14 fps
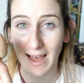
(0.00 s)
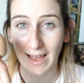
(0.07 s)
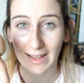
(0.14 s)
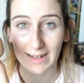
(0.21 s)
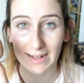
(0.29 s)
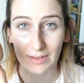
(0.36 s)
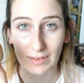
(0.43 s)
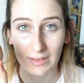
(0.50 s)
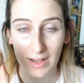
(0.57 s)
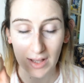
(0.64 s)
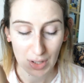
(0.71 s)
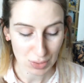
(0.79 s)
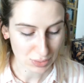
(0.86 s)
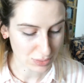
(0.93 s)
a little
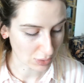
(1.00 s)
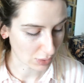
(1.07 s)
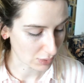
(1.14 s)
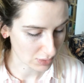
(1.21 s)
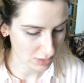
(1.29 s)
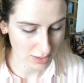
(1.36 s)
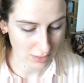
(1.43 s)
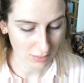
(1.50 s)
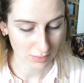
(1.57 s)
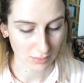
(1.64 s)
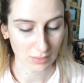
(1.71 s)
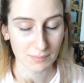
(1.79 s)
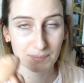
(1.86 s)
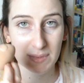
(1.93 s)
dot
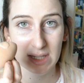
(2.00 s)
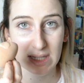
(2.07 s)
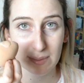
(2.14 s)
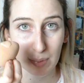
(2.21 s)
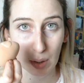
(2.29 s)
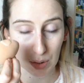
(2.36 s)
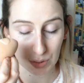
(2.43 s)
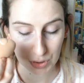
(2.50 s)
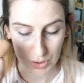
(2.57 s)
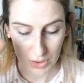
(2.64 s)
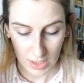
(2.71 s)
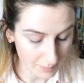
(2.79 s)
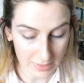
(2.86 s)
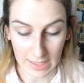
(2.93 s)
or splodge.
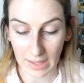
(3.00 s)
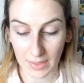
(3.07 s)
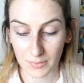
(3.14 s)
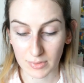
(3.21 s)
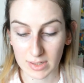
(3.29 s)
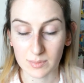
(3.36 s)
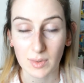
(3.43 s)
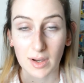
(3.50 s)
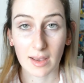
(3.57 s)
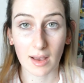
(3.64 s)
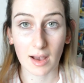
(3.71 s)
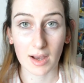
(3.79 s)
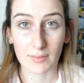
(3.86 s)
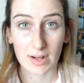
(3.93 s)
But yeah, the reason why
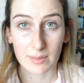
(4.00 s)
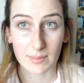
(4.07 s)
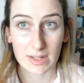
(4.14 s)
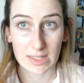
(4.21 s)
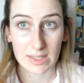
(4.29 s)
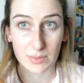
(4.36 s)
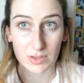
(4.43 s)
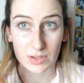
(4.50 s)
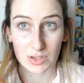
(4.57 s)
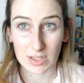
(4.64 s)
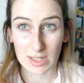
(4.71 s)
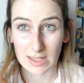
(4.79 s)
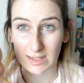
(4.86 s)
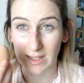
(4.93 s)
I recommend a sponge
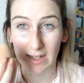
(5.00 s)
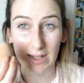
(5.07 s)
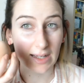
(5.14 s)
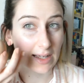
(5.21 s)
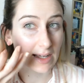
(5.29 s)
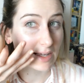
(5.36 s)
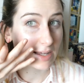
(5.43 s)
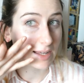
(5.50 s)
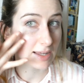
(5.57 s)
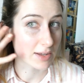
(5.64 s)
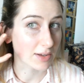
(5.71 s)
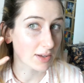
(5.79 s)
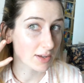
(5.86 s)
is that it